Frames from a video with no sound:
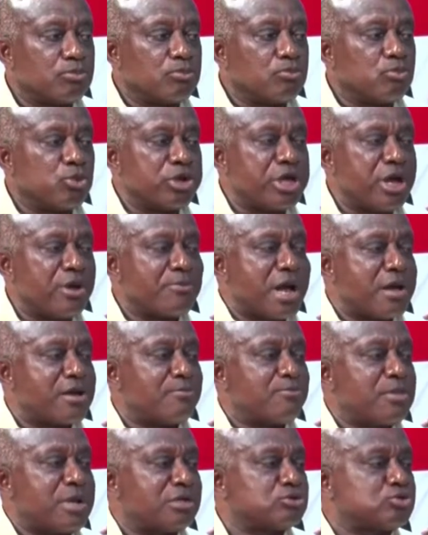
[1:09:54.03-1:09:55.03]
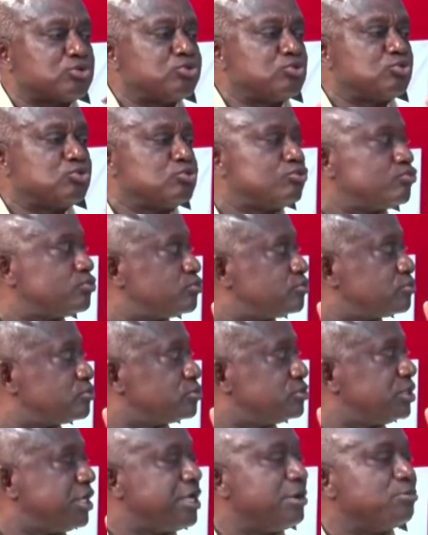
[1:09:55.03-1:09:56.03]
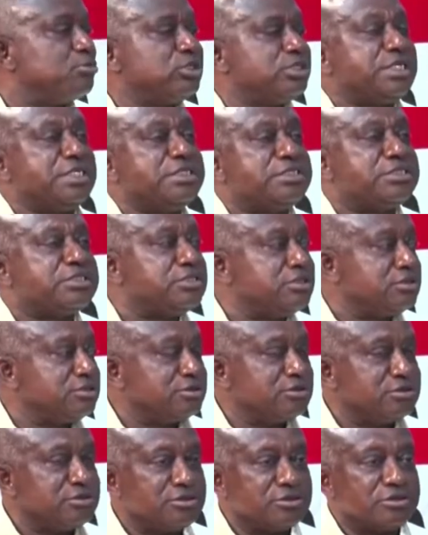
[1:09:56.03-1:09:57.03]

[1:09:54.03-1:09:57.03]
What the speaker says: Moya Manson Naya Mudinti